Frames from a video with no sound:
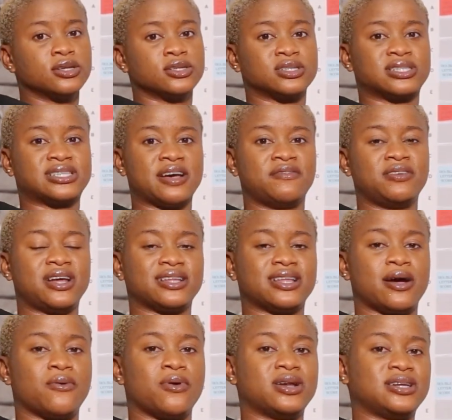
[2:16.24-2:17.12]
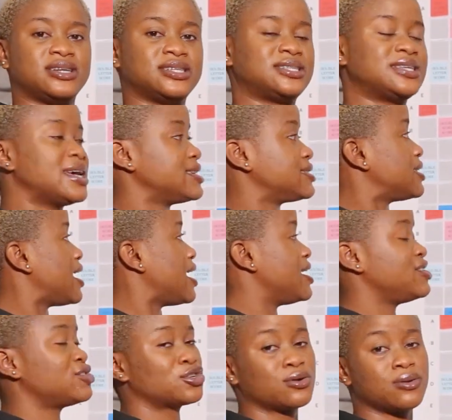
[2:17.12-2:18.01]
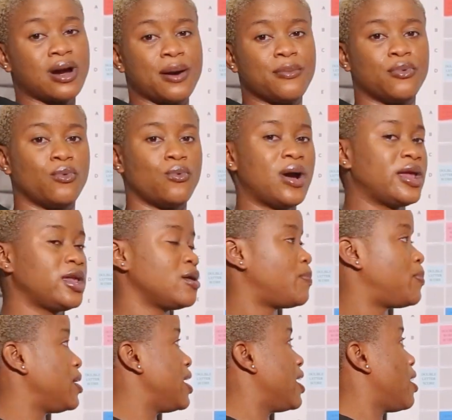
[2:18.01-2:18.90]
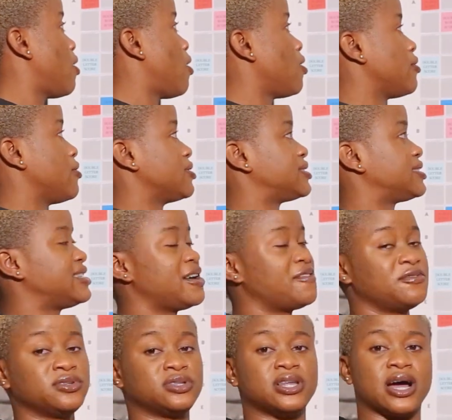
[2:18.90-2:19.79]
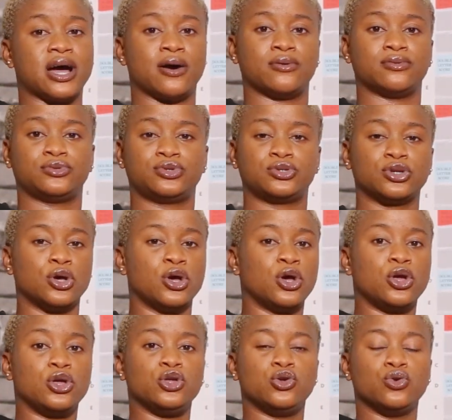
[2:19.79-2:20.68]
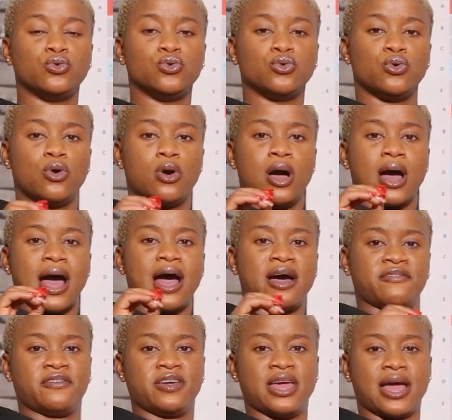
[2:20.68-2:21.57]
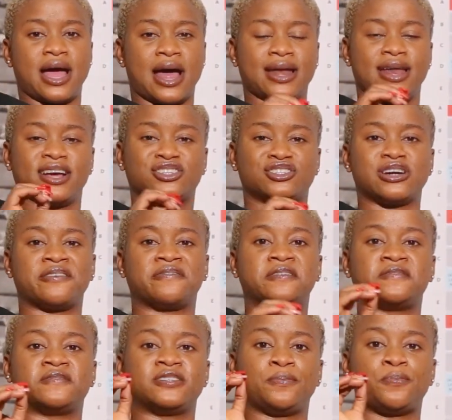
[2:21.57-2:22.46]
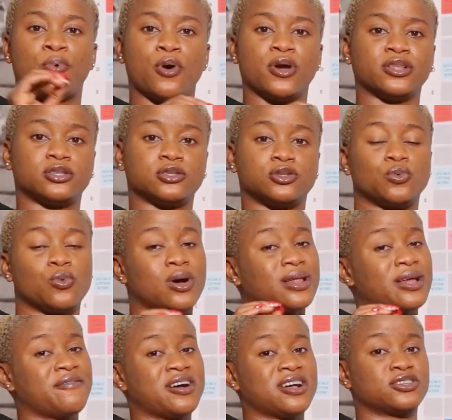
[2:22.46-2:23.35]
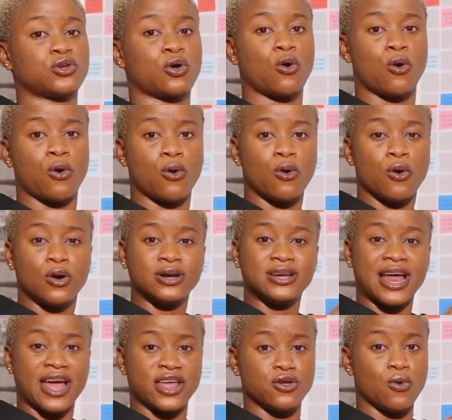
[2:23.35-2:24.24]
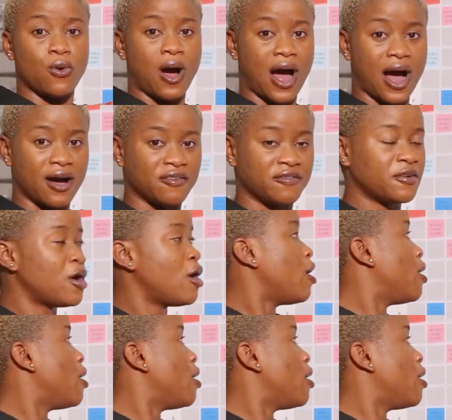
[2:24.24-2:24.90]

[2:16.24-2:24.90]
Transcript: 7-letter word in the sense that in Scrabble, when you play all your 7 tiles, you have an extra 50 points to whatever score that you have.